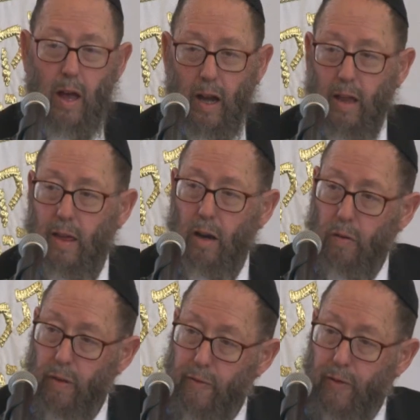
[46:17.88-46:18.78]
And he said
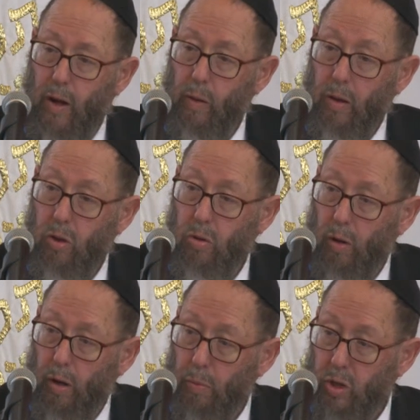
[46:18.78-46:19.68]
over the following
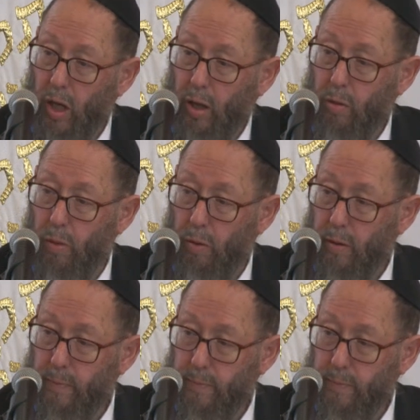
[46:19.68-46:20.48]
story, which I quote.